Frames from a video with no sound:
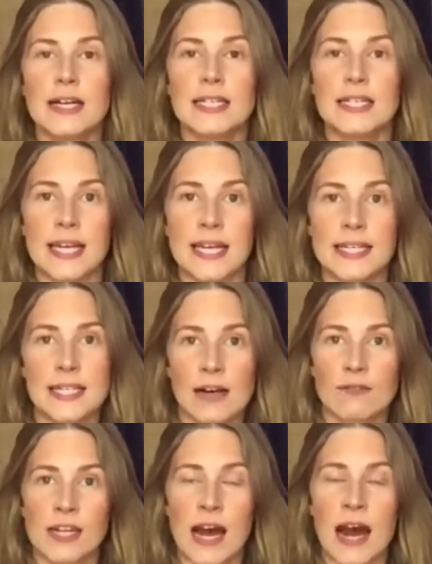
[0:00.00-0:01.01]
Sit
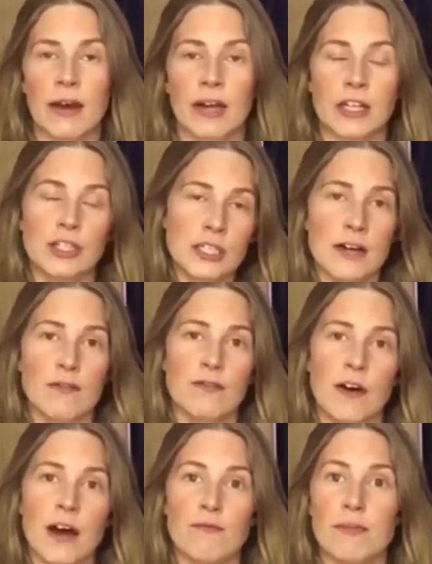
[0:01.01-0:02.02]
yourself down and just have
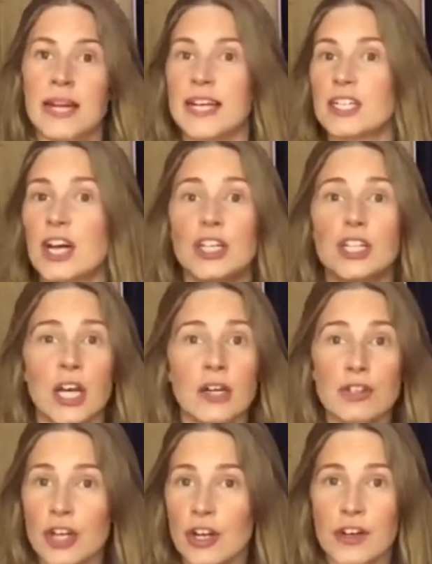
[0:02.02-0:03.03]
5 minutes.
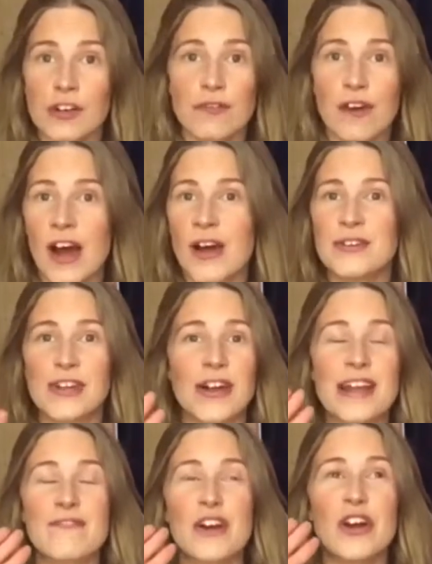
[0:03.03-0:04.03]
Don't turn on your phone,
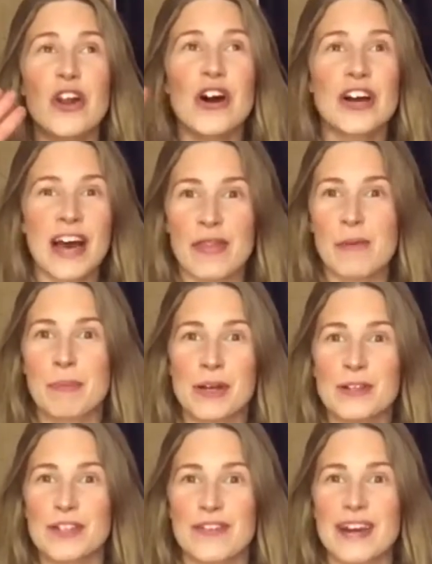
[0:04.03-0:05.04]
don't even look at the
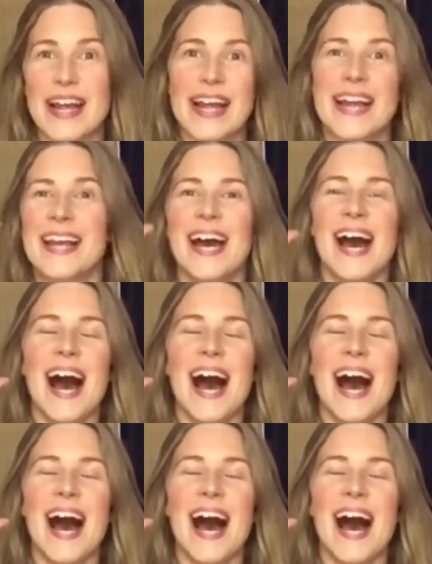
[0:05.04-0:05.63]
blue screen.